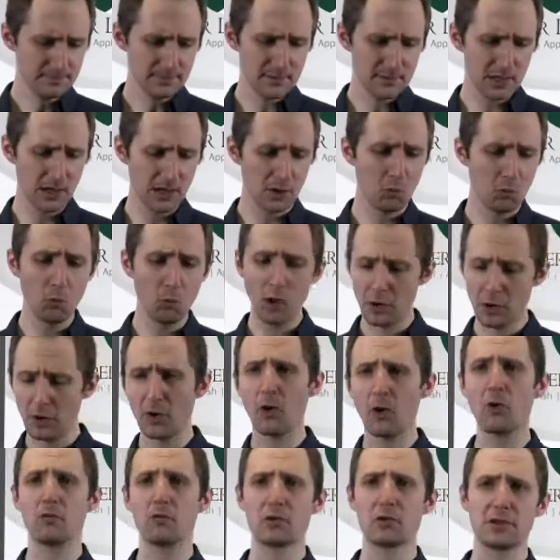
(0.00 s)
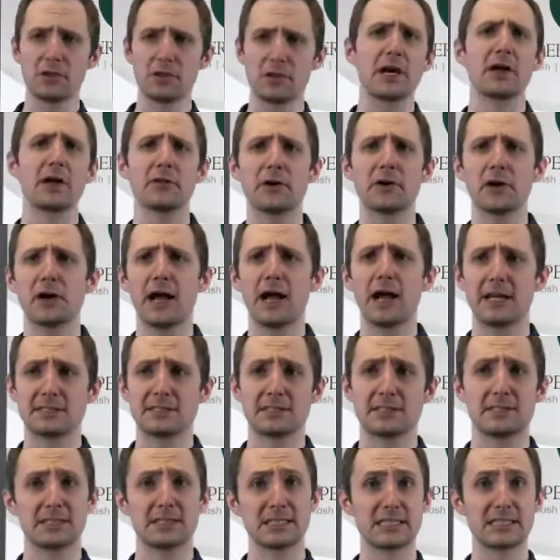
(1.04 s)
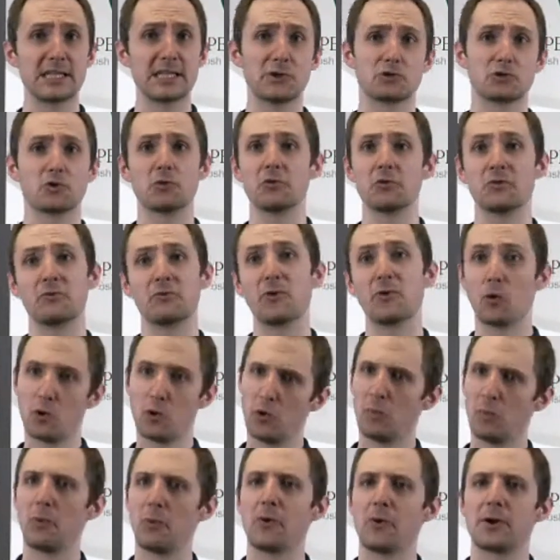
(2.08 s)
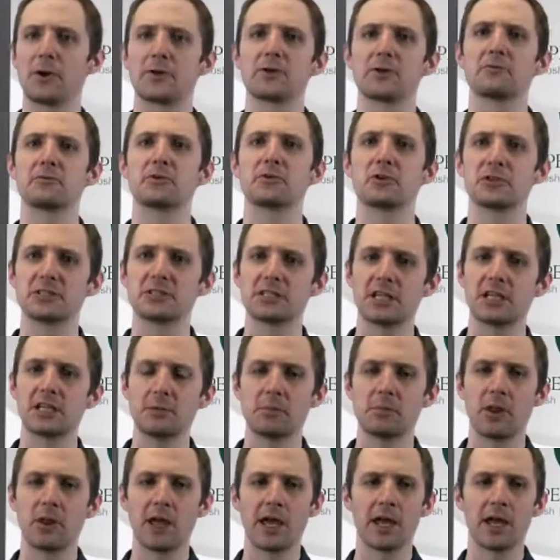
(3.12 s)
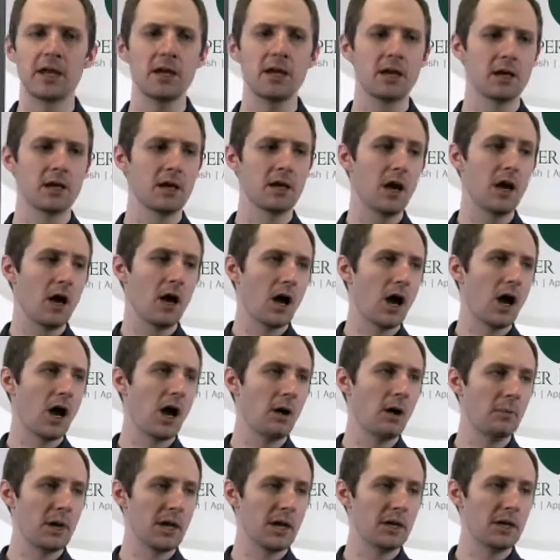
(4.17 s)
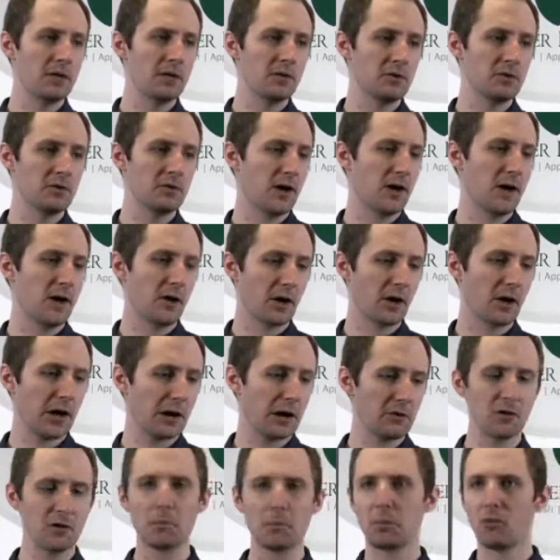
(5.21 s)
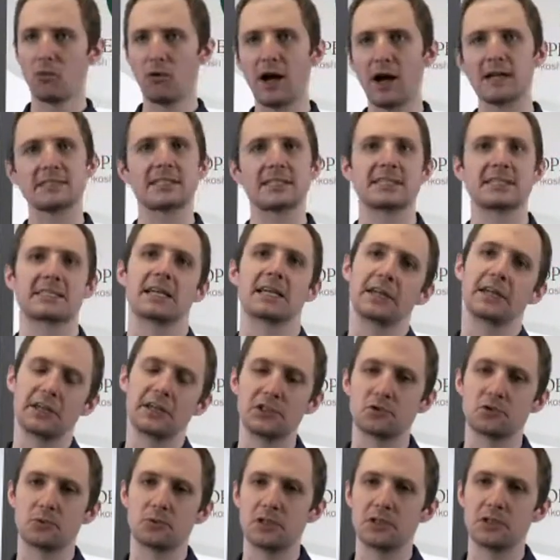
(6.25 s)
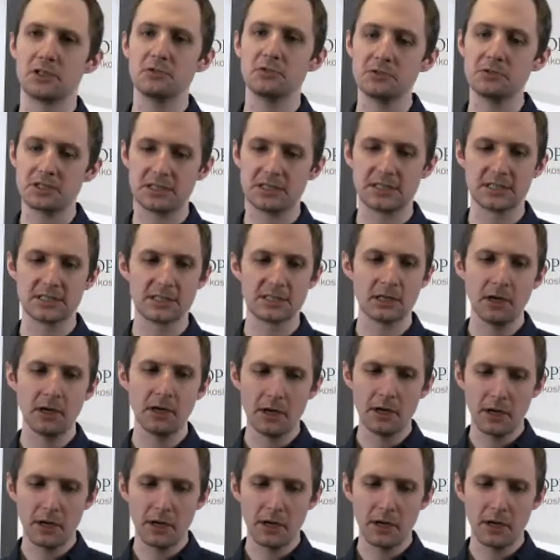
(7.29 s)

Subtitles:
one over the other as the central focal point of your estate plan, and kind of the process that each one uses.